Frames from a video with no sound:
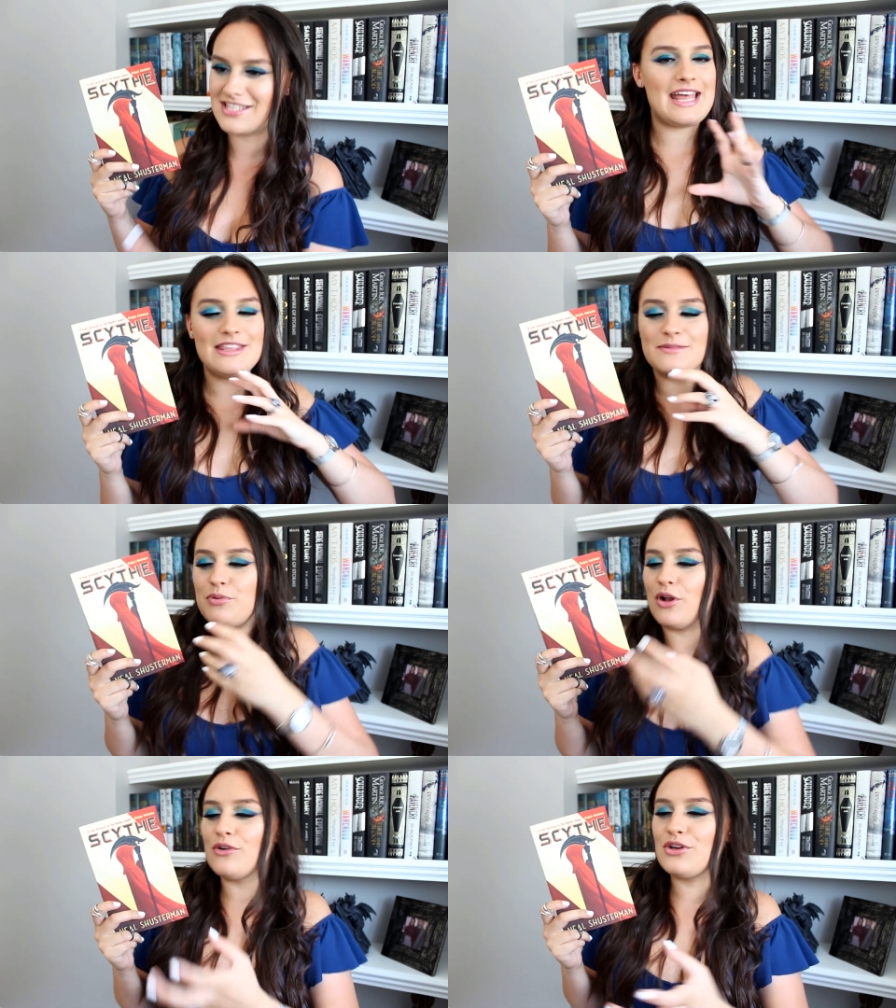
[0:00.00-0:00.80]
And the
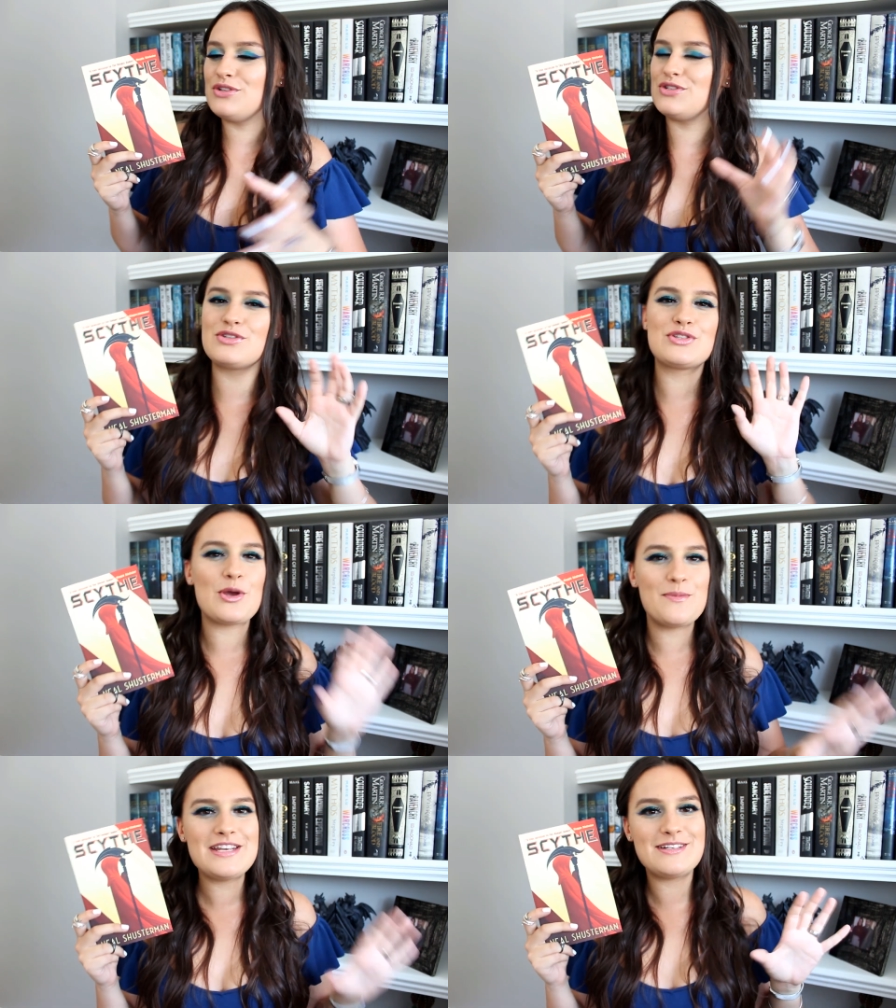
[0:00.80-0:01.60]
plot goes to
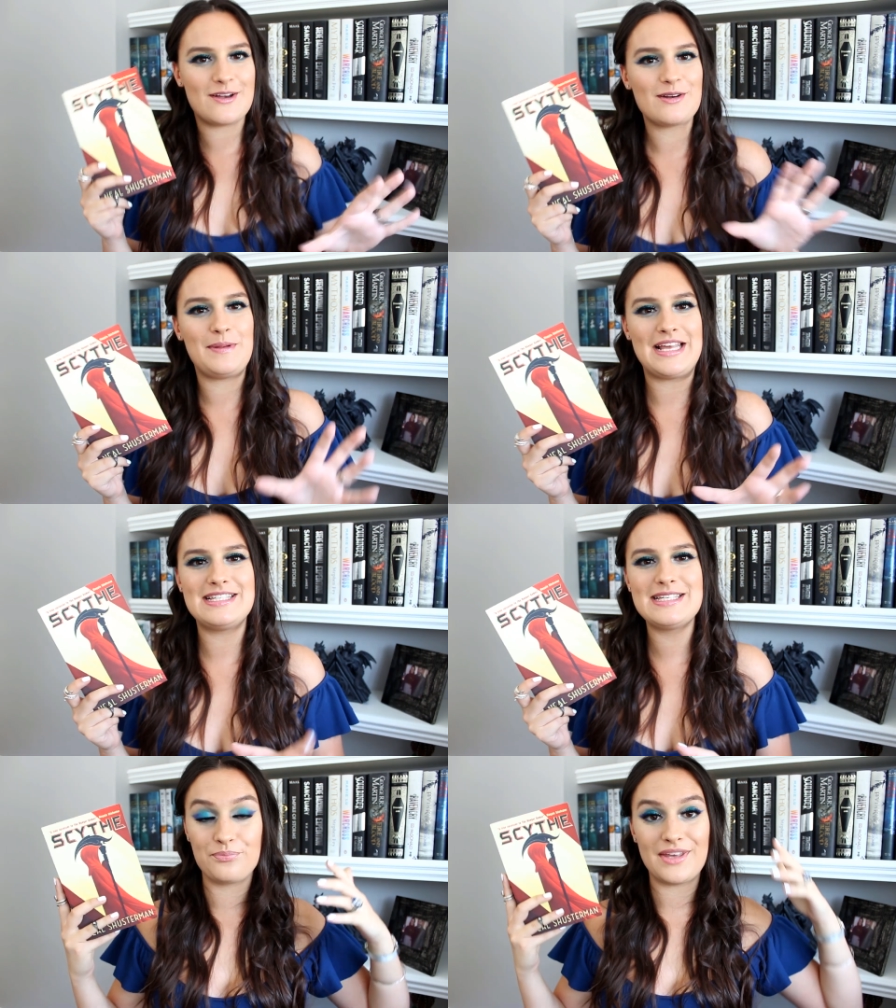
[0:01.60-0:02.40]
so many dark
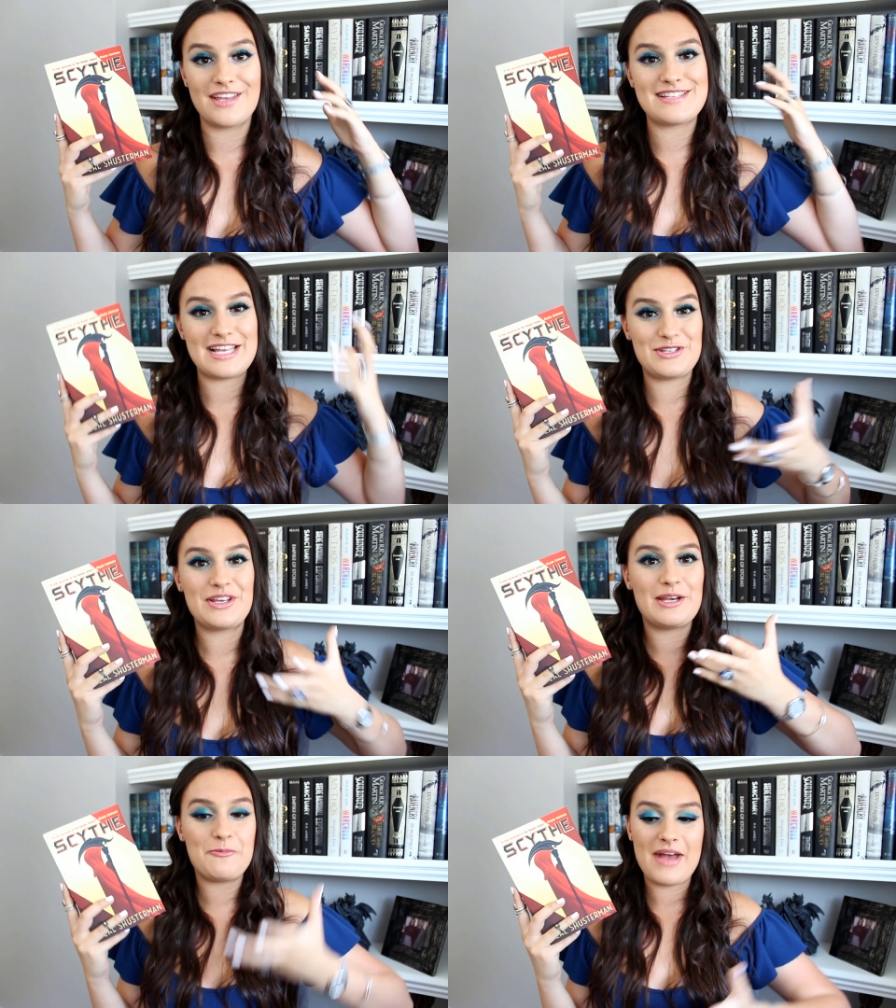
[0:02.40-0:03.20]
places because, as you
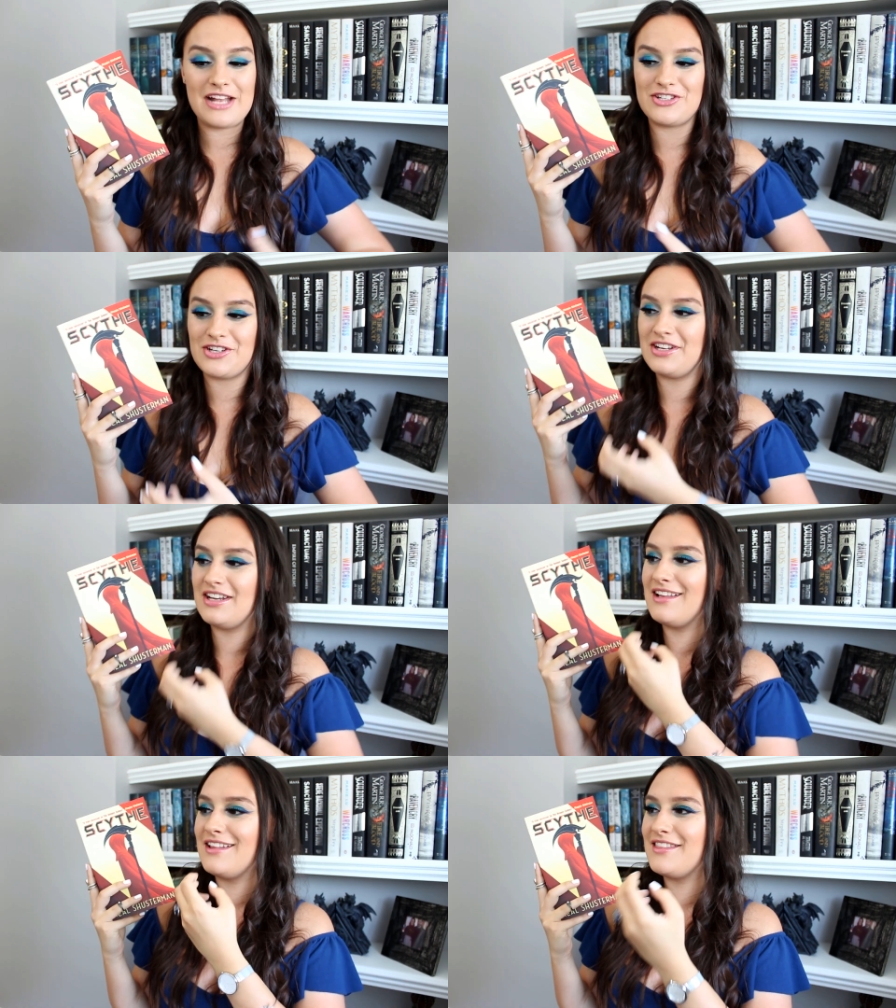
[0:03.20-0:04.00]
can imagine,
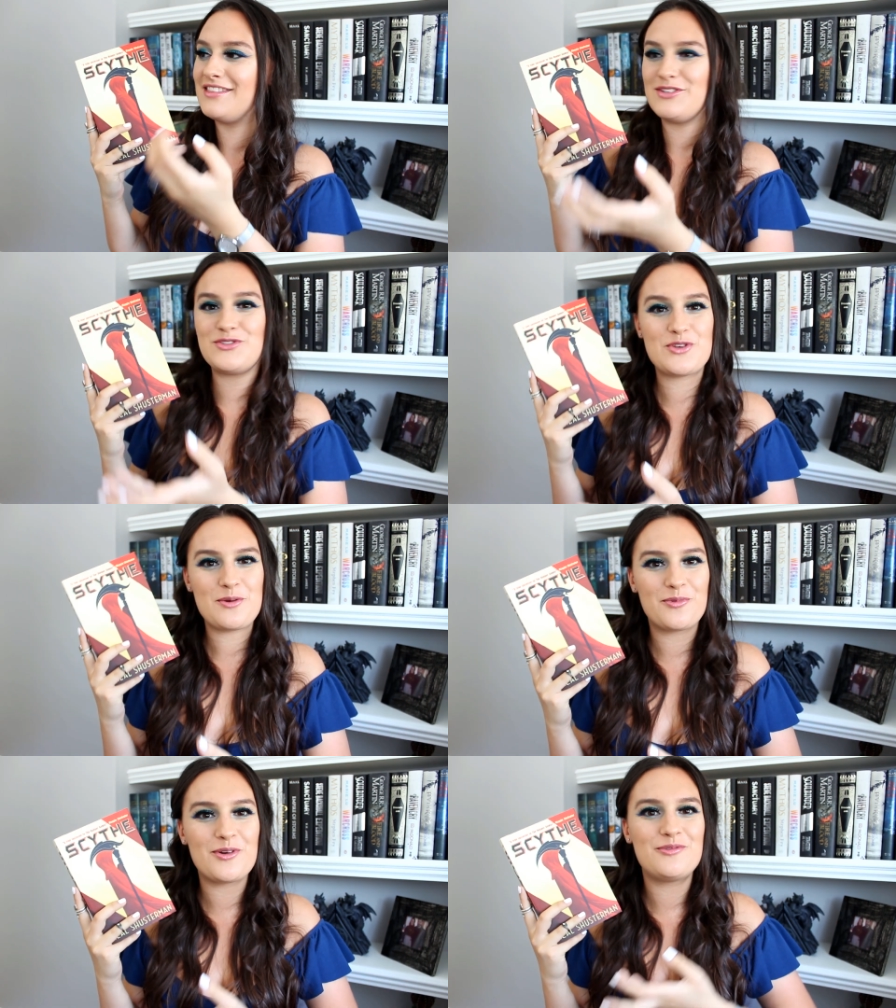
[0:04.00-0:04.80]
this
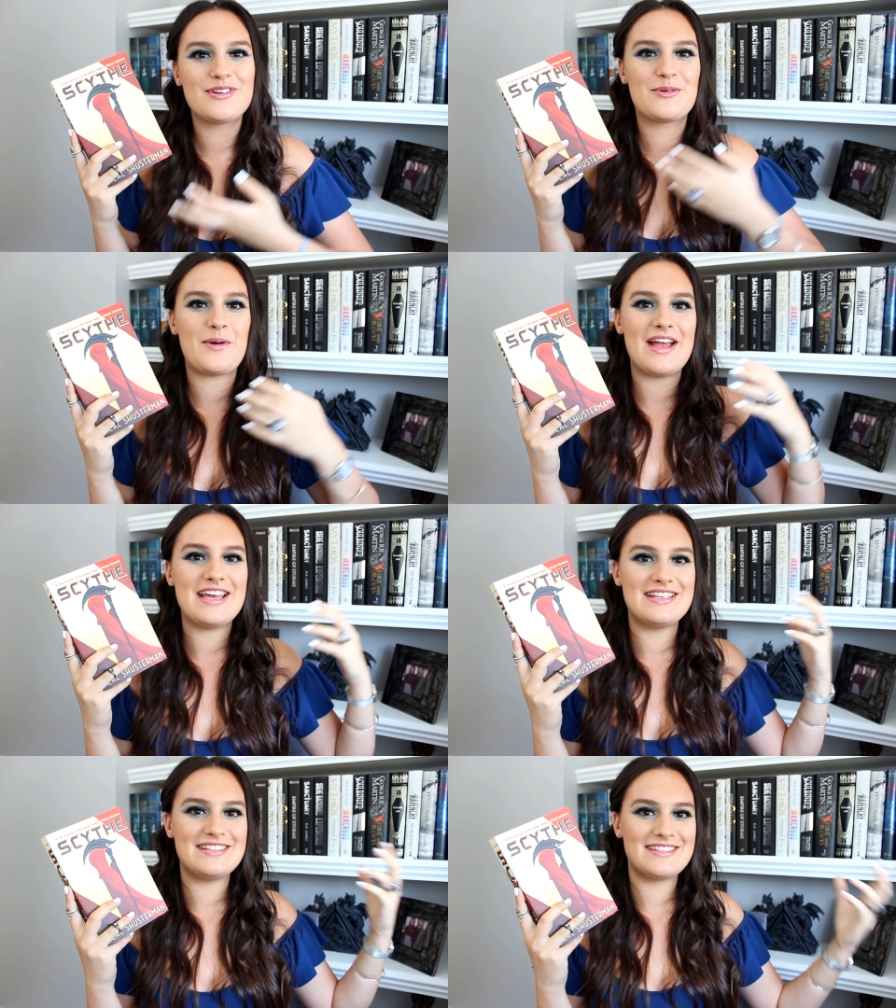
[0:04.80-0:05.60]
job role
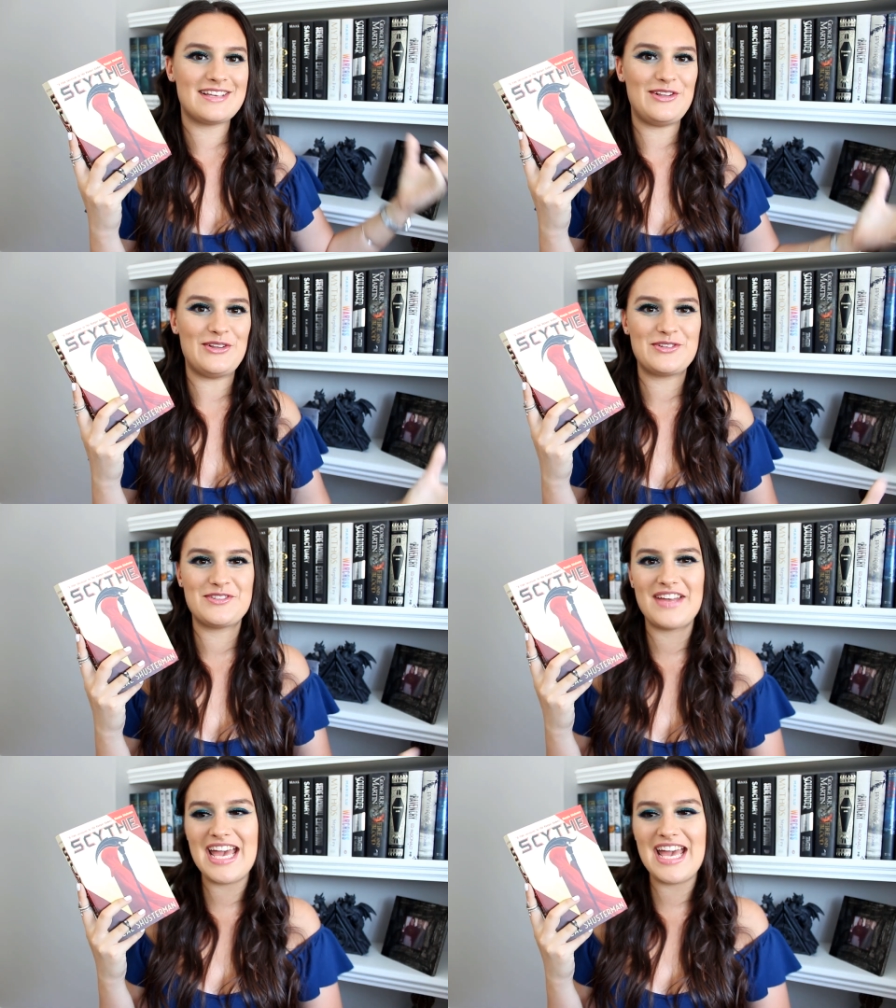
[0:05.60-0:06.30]
requires a lot of